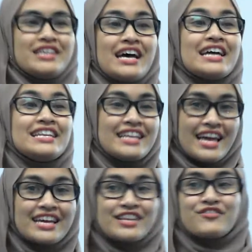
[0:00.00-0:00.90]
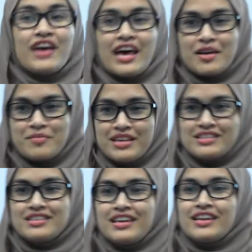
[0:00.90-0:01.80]
a negative habit
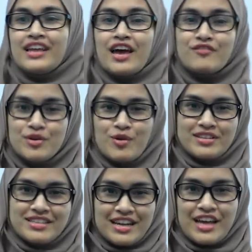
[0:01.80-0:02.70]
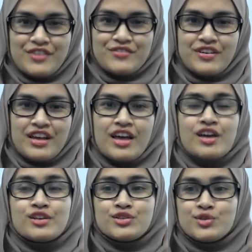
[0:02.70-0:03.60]
in everyone's life.
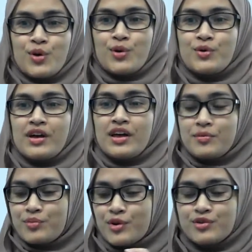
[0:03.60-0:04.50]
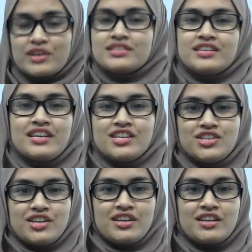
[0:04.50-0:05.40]
So
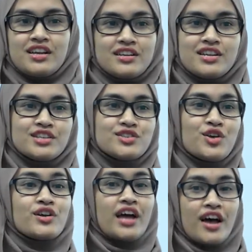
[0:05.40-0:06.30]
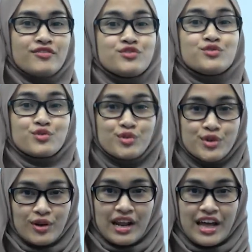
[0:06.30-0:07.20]
procrastination does not have to rule
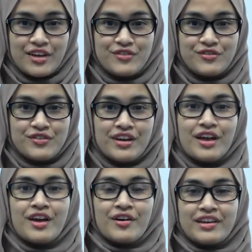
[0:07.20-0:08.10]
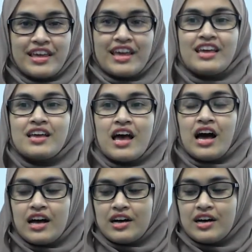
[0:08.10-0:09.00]
your life, okay?
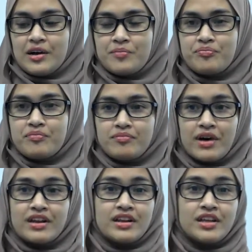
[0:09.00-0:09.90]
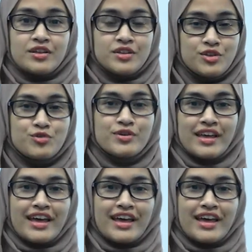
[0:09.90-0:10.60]
But you